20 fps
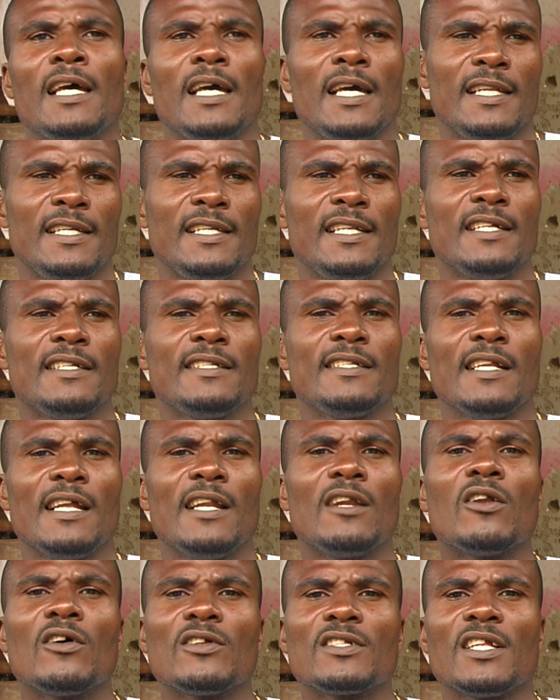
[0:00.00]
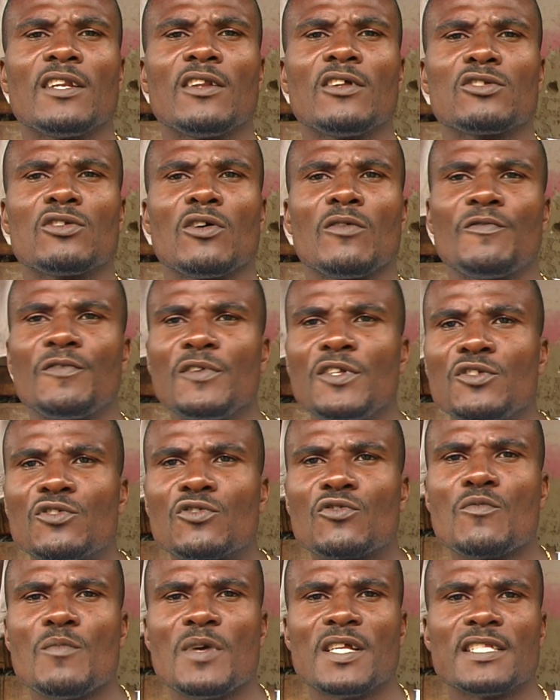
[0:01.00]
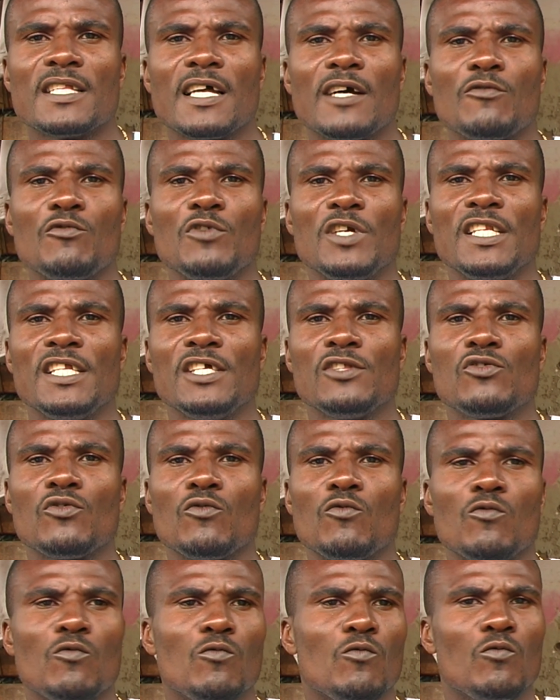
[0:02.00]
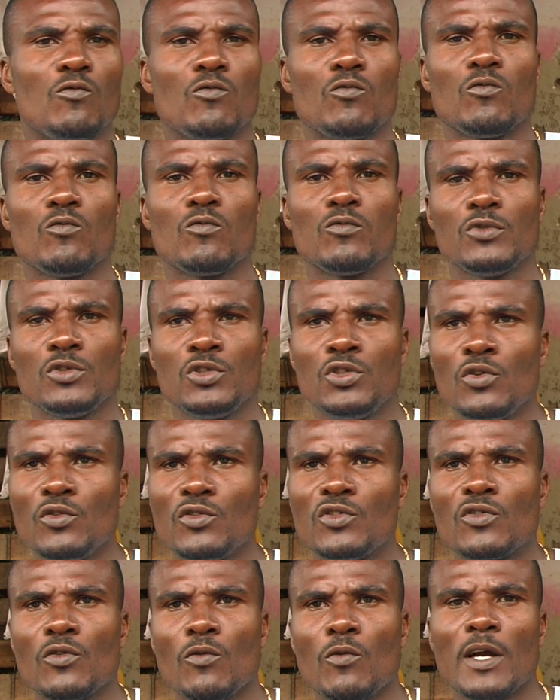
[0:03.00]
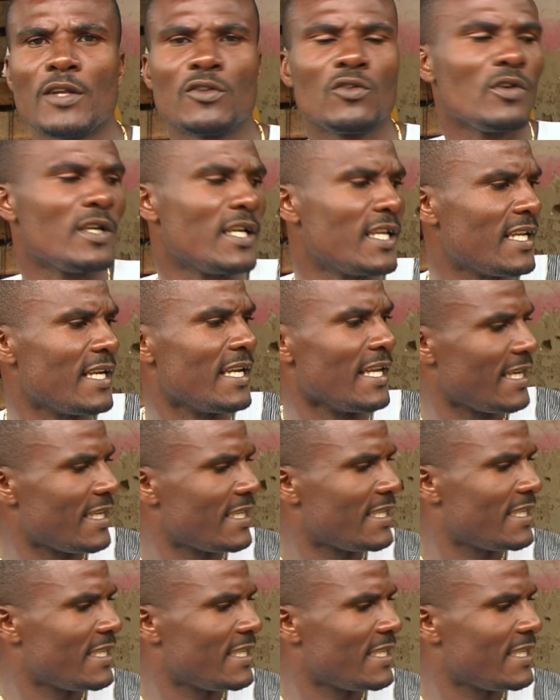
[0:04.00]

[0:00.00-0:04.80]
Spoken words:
And there's a lot of instruments that we need to use to work together, like